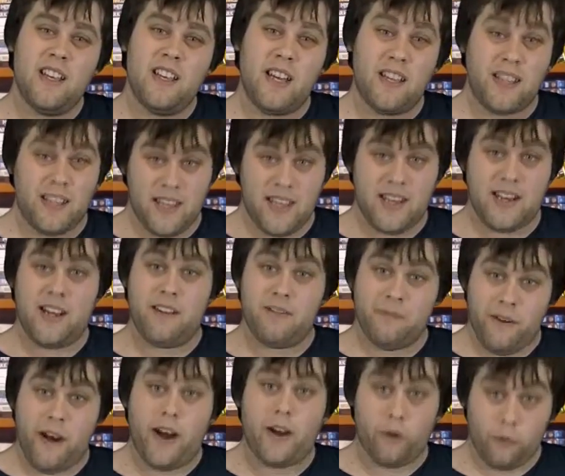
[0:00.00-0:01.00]
again, a
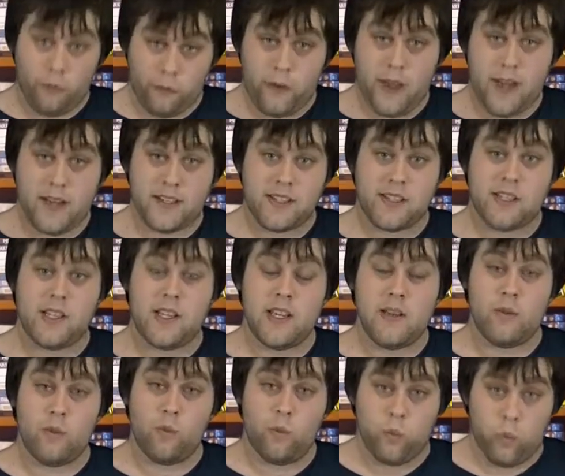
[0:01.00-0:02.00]
Final
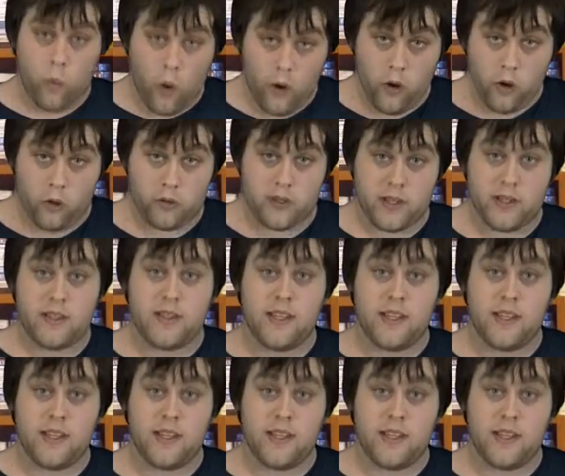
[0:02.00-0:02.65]
Fantasy world.